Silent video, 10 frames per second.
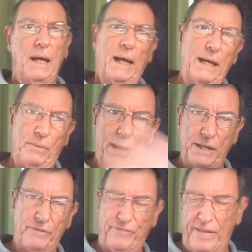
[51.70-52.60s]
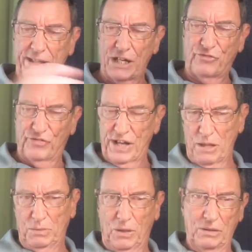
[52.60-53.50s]
Anyway, enough of that. That's for another
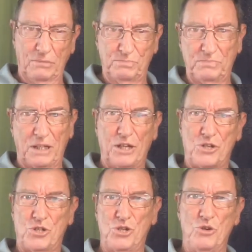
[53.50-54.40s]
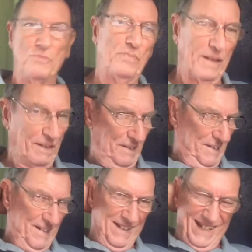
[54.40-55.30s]
blog, I assume.
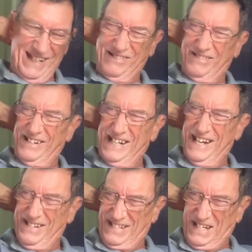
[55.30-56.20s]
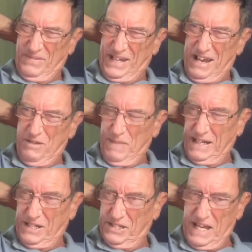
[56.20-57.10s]
Righto, so we're going back
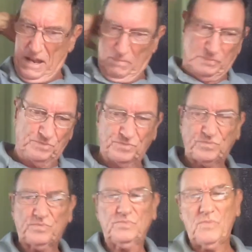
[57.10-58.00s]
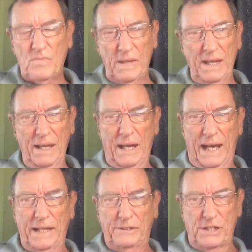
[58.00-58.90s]
to Sam.
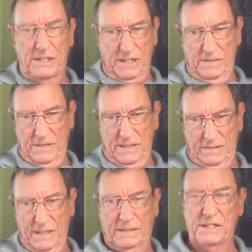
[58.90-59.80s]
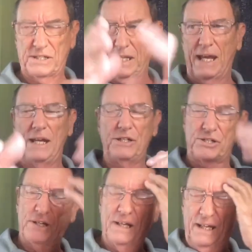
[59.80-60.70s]
And just at the
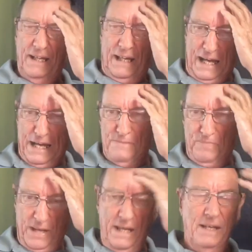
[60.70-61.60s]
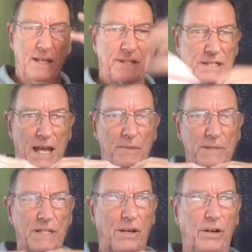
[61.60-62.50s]
stage, Sam
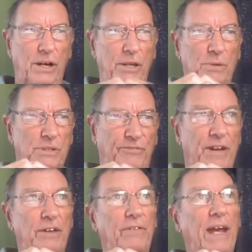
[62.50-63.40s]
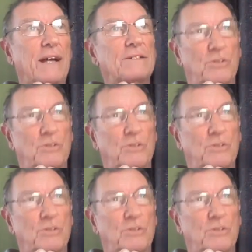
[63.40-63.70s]
is a guy who was a friend of ours,